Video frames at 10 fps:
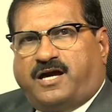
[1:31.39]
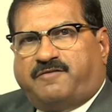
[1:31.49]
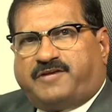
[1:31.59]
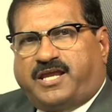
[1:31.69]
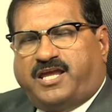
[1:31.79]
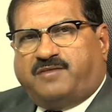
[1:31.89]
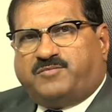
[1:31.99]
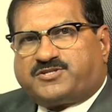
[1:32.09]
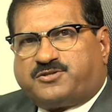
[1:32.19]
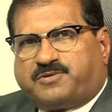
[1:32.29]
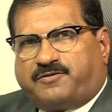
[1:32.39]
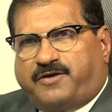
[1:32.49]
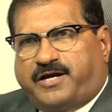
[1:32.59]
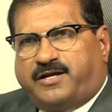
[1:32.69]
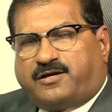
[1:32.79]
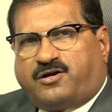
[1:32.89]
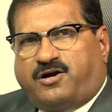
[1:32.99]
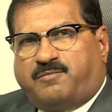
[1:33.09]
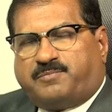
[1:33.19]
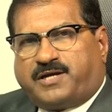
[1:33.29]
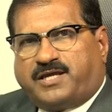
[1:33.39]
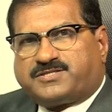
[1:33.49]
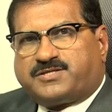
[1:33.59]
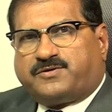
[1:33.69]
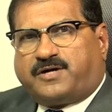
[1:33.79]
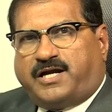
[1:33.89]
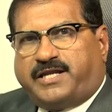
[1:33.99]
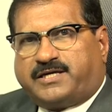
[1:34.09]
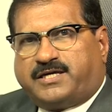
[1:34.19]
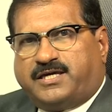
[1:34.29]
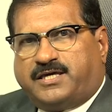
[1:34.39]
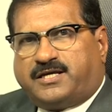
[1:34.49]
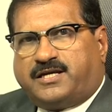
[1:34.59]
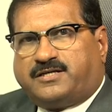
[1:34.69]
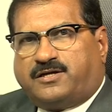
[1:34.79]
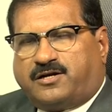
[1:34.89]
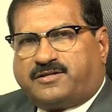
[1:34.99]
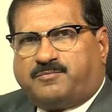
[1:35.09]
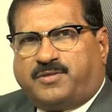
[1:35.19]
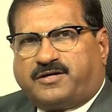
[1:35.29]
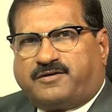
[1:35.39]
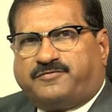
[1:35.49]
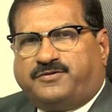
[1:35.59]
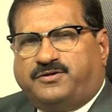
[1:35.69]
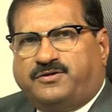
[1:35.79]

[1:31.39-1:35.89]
Our aim is to provide comprehensive cardiac care in northern part of